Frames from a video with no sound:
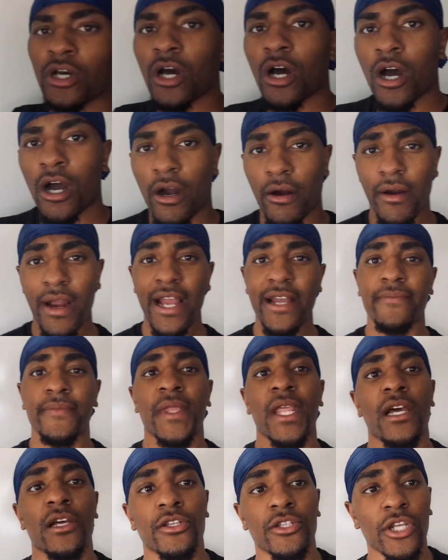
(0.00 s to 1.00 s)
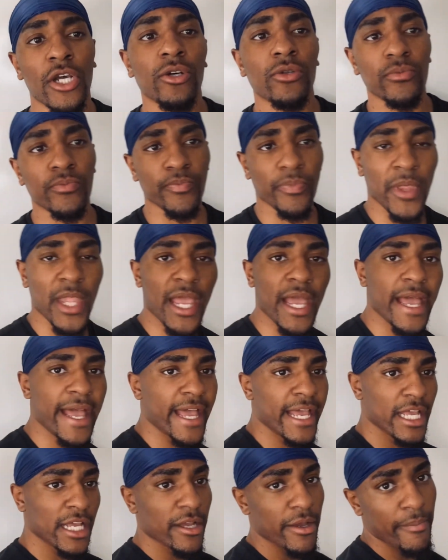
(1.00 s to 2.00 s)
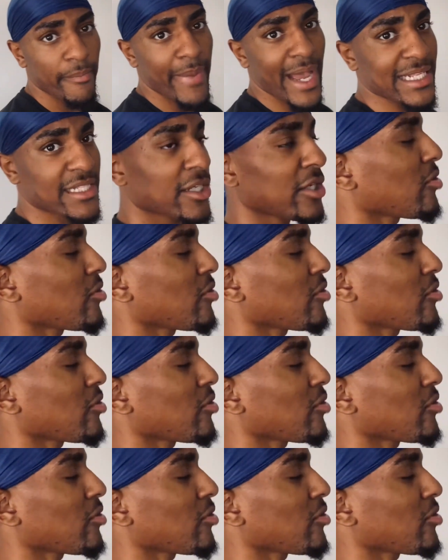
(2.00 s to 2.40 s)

All right, so back to the